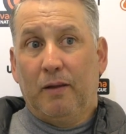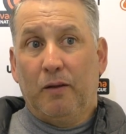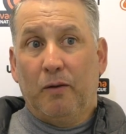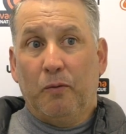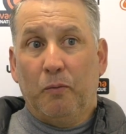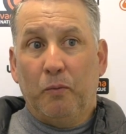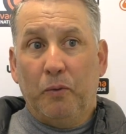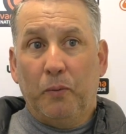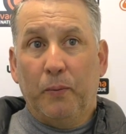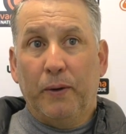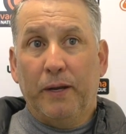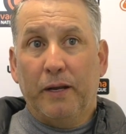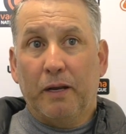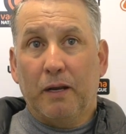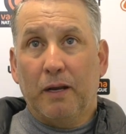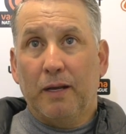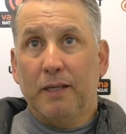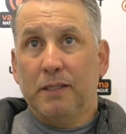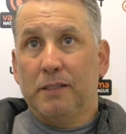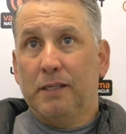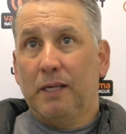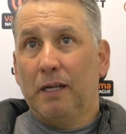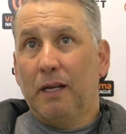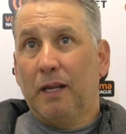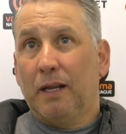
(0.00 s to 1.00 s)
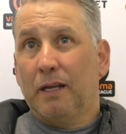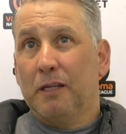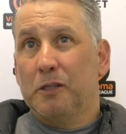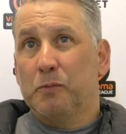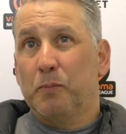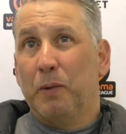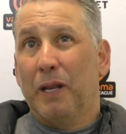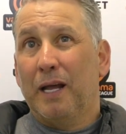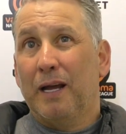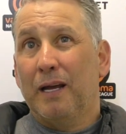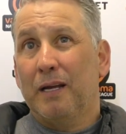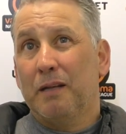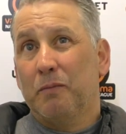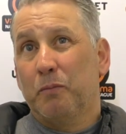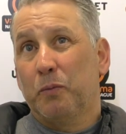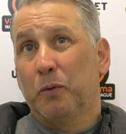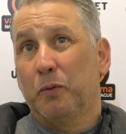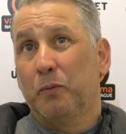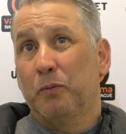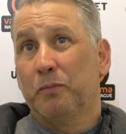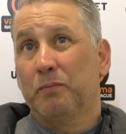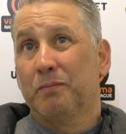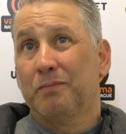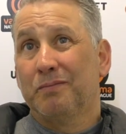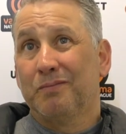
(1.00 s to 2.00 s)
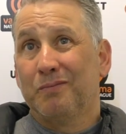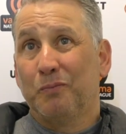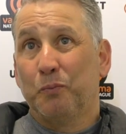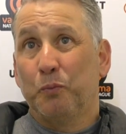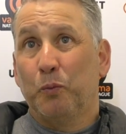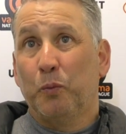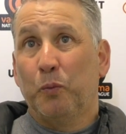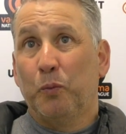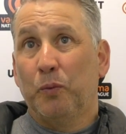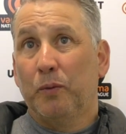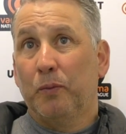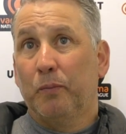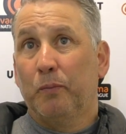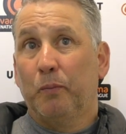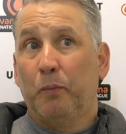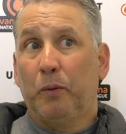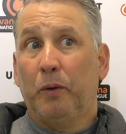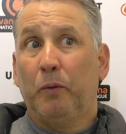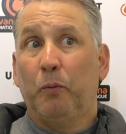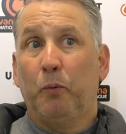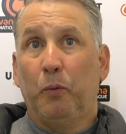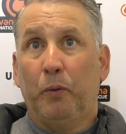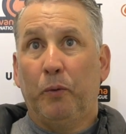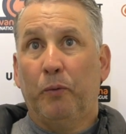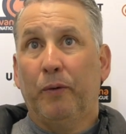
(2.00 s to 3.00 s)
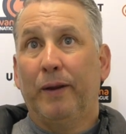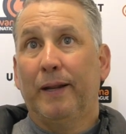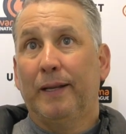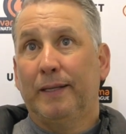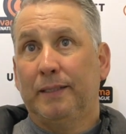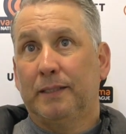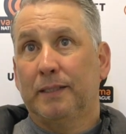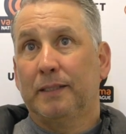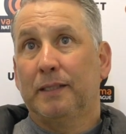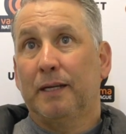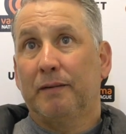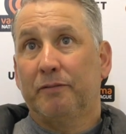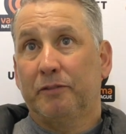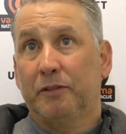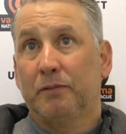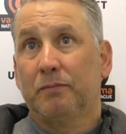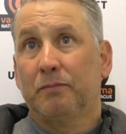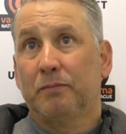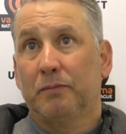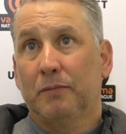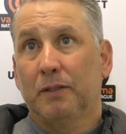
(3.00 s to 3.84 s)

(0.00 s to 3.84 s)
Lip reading: we weren't great here against Blythe, but we really did have